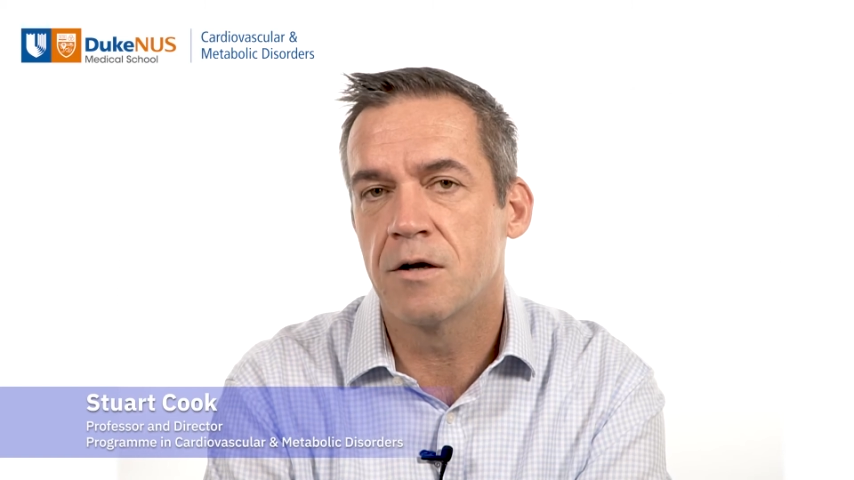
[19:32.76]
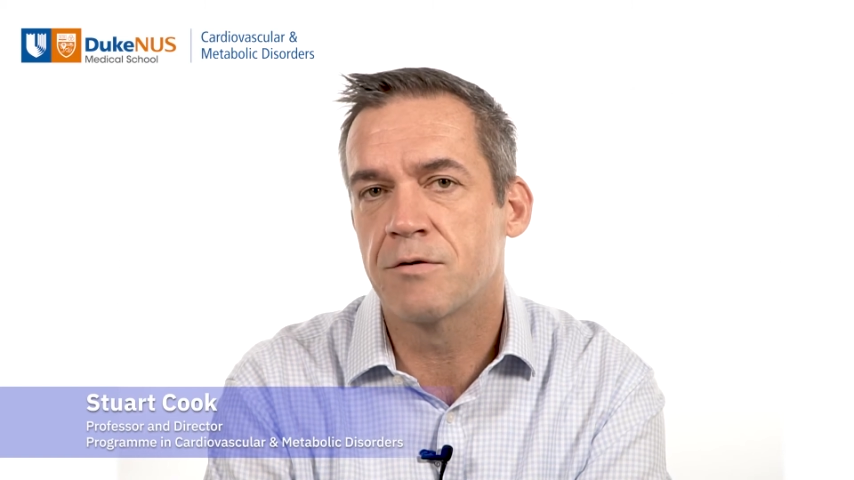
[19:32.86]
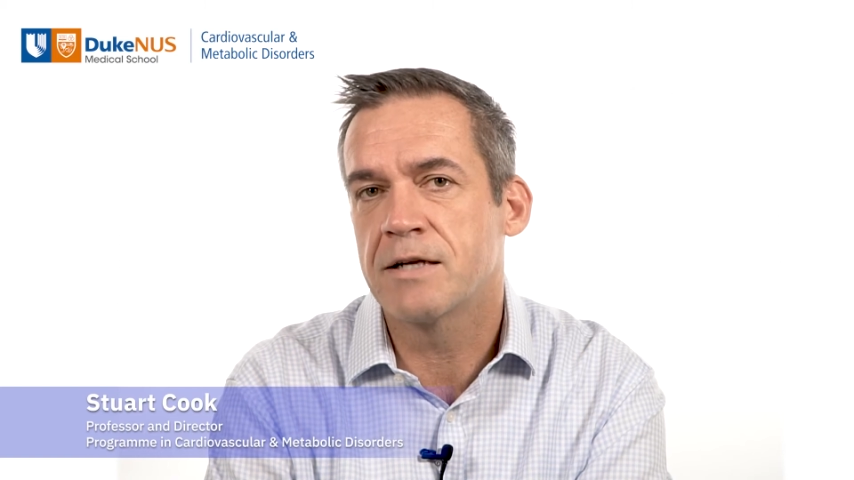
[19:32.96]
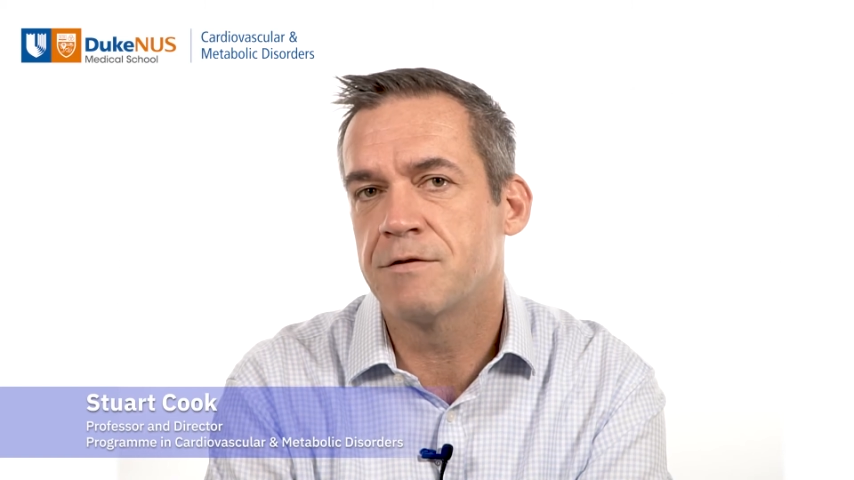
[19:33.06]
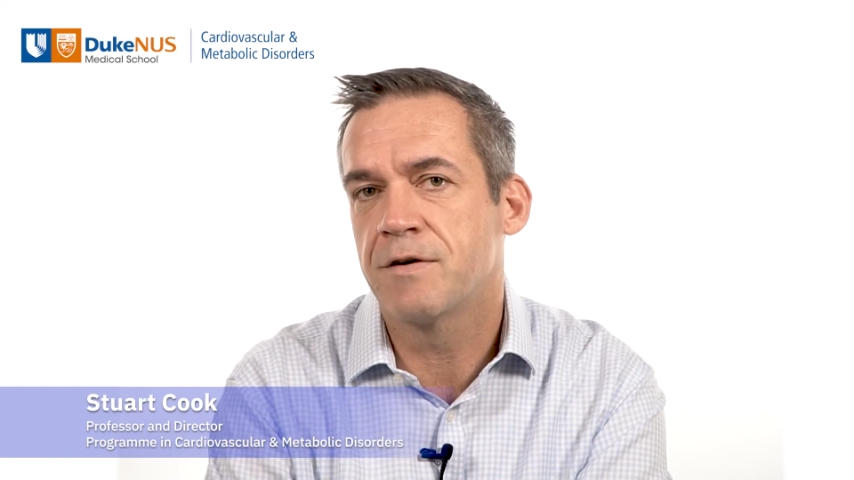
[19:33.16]

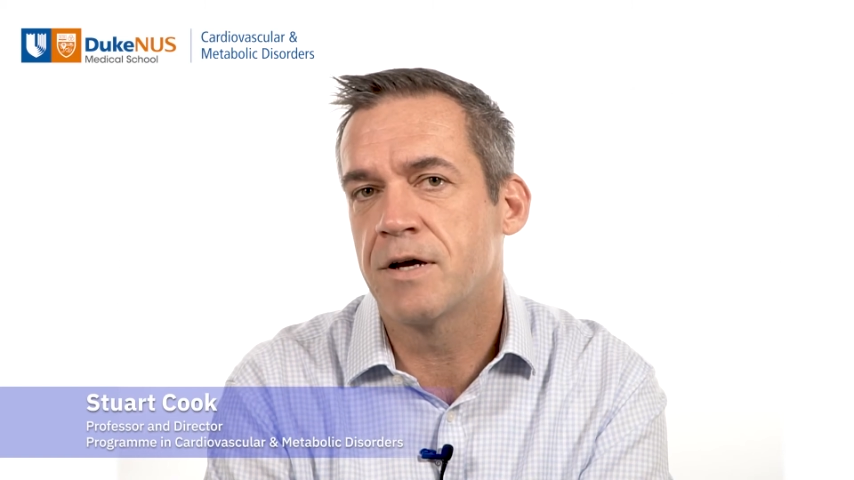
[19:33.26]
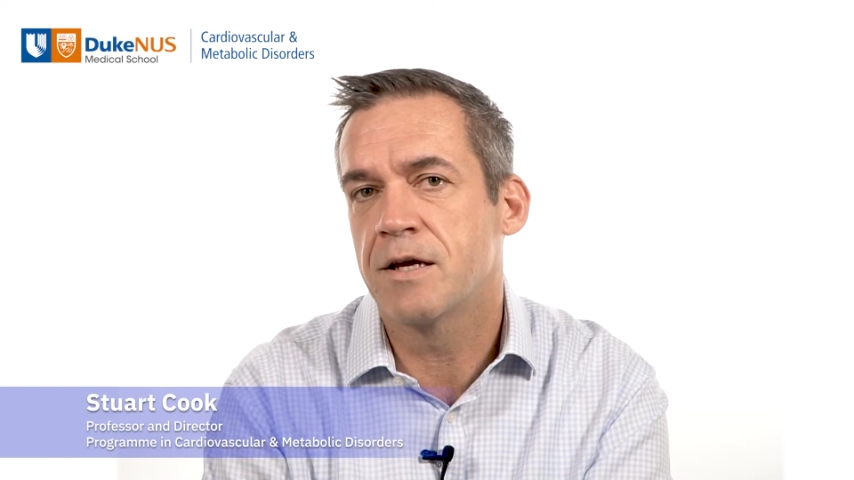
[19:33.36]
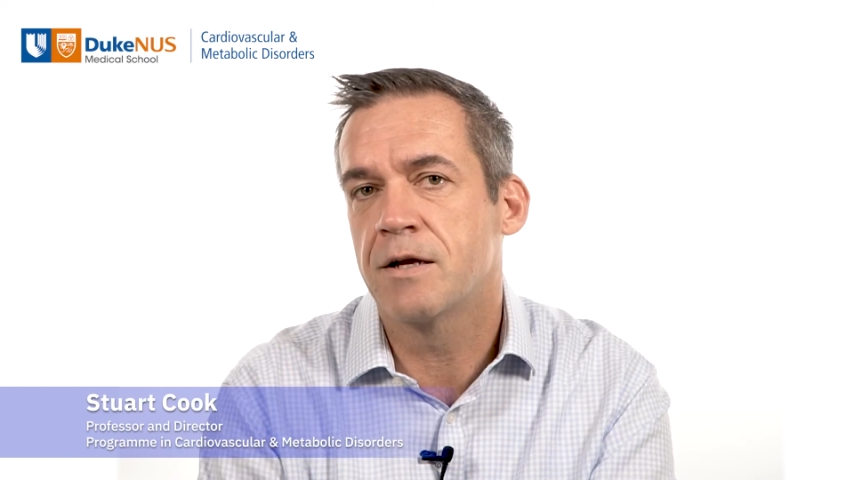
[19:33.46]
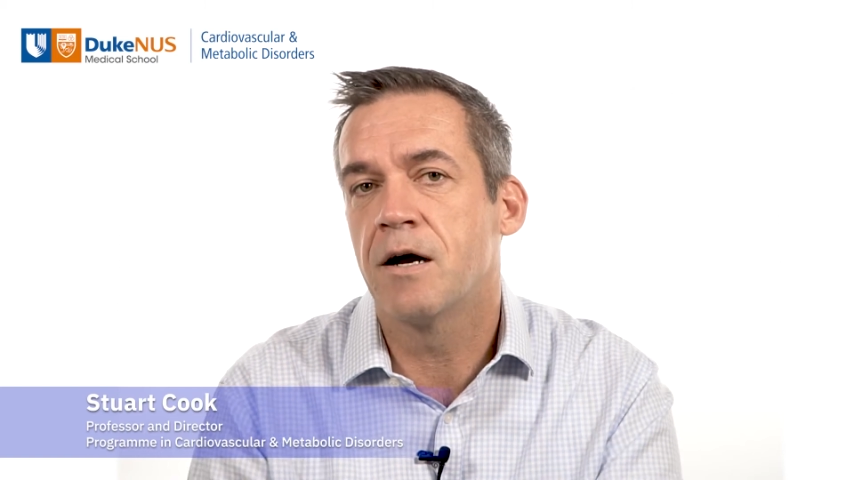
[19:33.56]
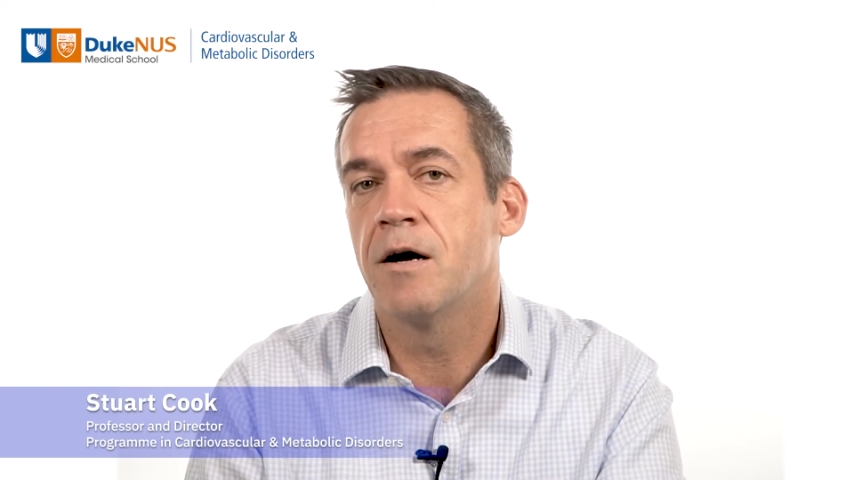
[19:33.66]

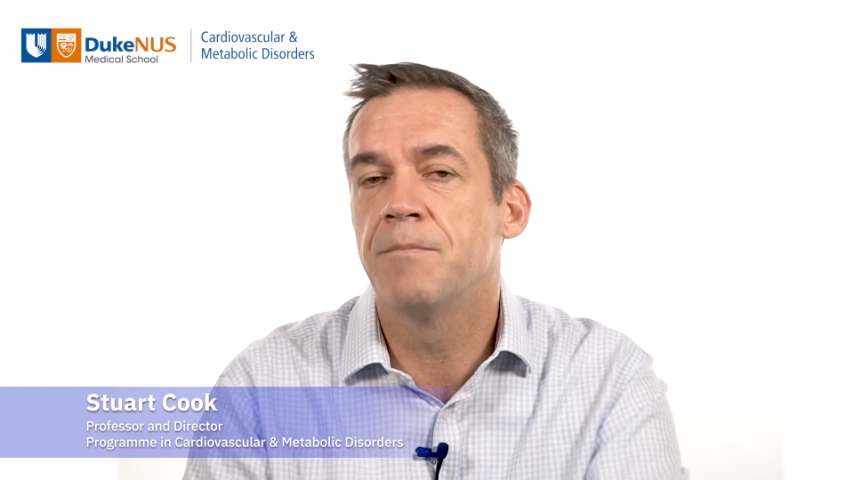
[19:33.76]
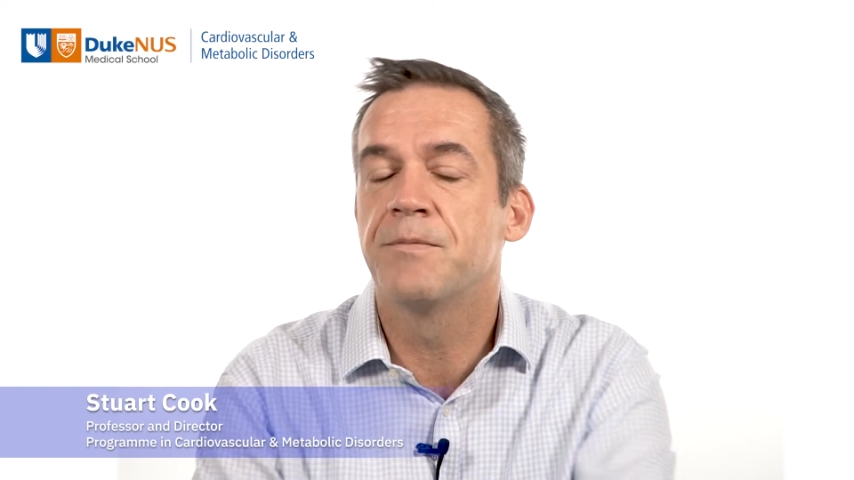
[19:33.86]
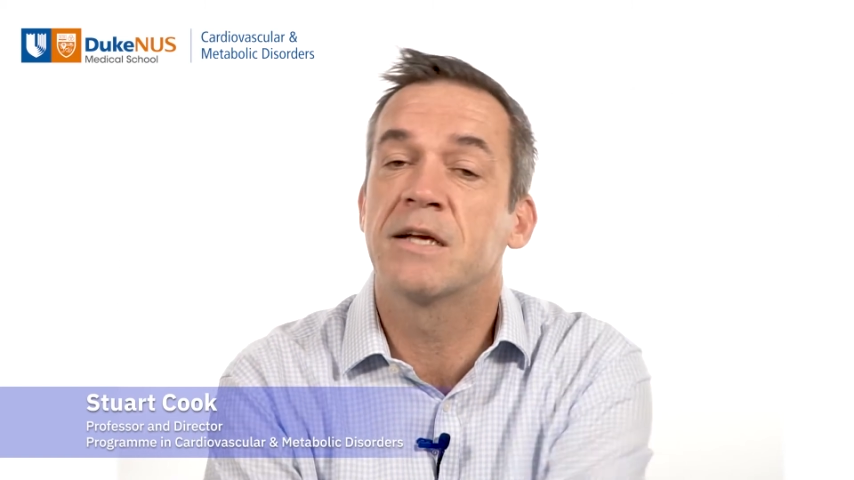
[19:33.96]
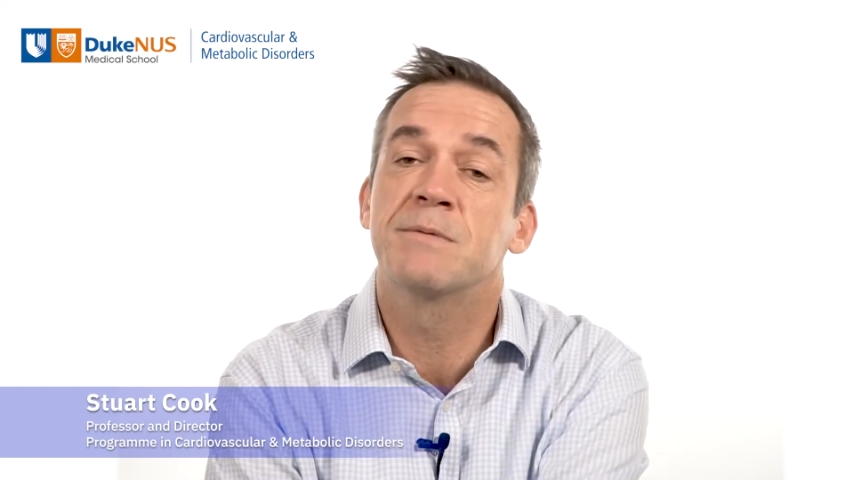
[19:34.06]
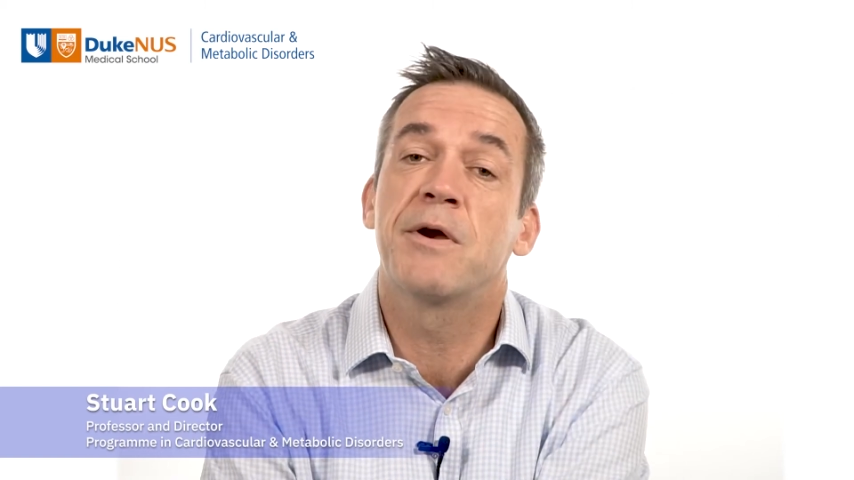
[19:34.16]
gratifying
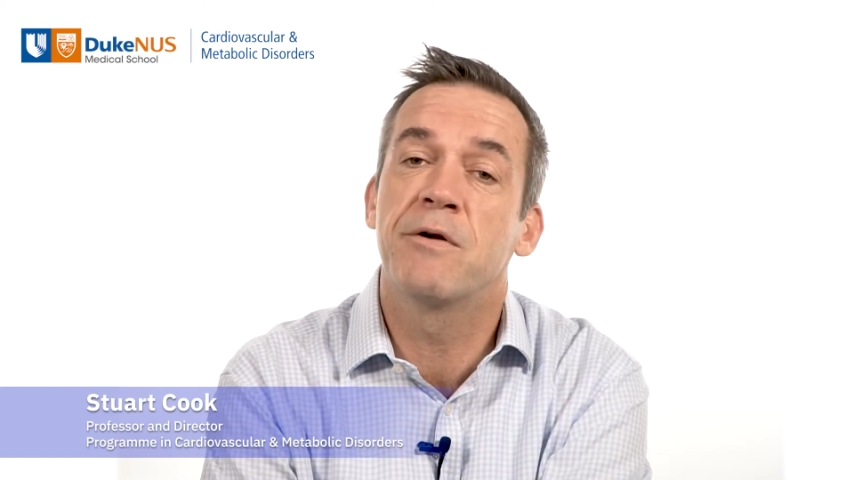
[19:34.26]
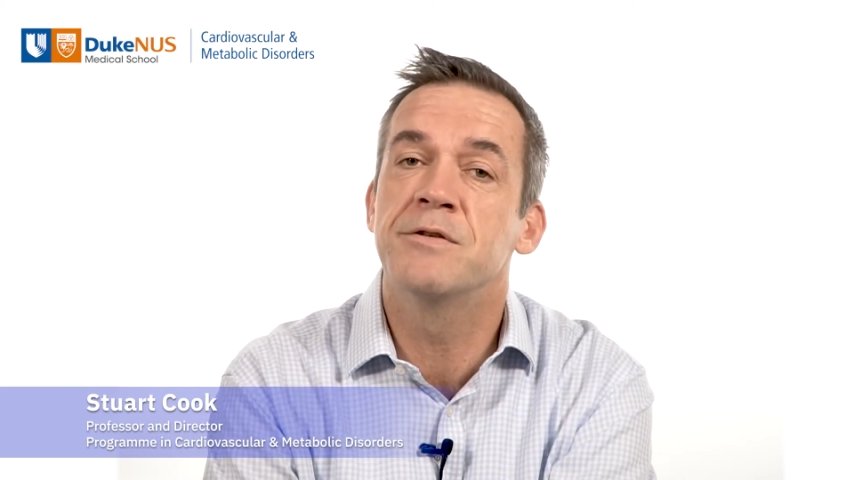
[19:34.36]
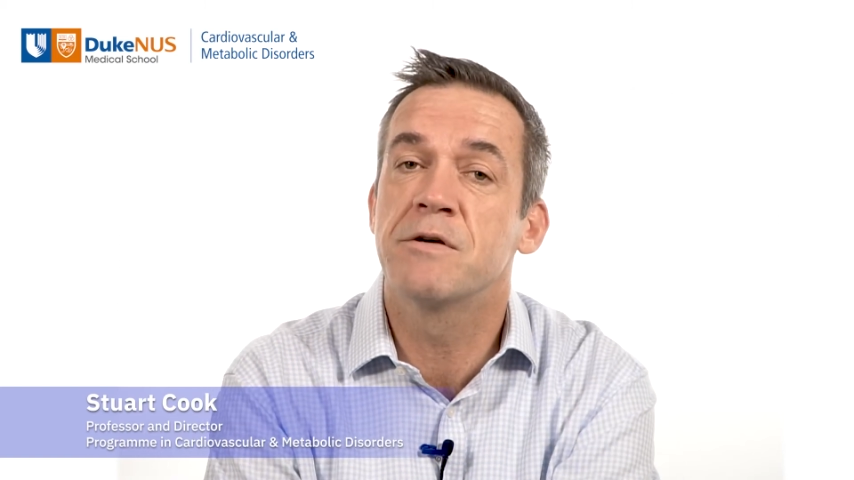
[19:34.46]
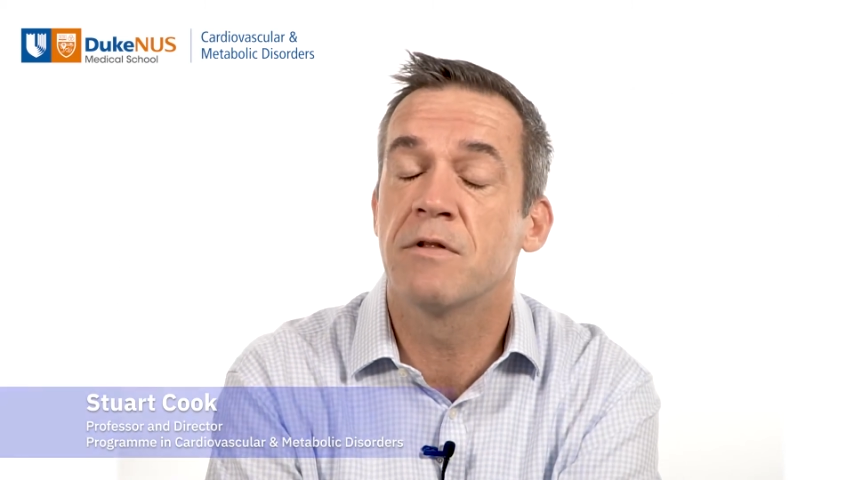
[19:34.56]
experience